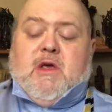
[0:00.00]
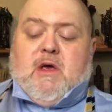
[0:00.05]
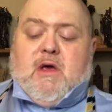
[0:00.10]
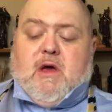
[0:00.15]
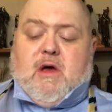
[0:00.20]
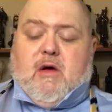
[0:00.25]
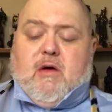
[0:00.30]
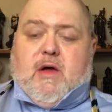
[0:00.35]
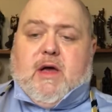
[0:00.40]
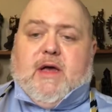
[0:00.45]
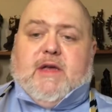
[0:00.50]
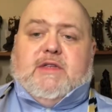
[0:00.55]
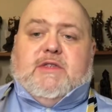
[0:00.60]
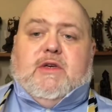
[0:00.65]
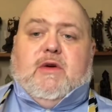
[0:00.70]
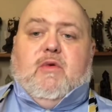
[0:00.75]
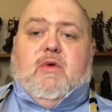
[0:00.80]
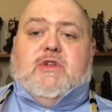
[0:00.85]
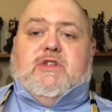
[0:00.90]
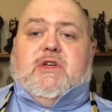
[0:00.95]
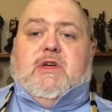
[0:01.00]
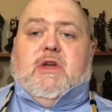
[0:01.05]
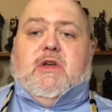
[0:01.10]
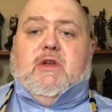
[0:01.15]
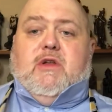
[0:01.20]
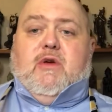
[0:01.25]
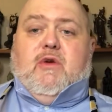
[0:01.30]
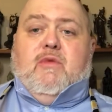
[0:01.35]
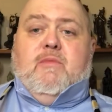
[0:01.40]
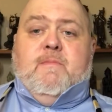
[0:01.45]
Okay, so what you gotta
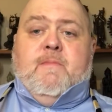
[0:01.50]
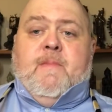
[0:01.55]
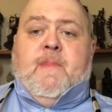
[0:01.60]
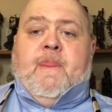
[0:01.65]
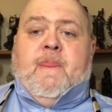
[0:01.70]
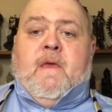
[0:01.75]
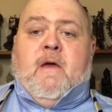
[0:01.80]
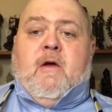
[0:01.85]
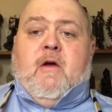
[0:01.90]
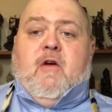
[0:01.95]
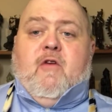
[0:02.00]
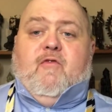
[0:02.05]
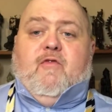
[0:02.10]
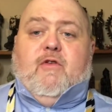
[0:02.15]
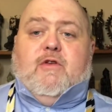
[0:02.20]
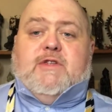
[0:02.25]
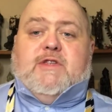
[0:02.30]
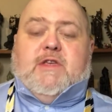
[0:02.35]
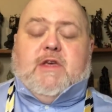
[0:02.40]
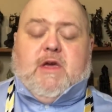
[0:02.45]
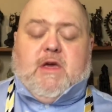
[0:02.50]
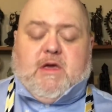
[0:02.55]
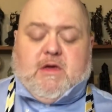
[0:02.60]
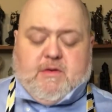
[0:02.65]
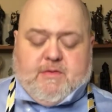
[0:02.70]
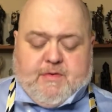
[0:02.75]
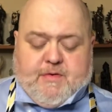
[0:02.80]
do, first thing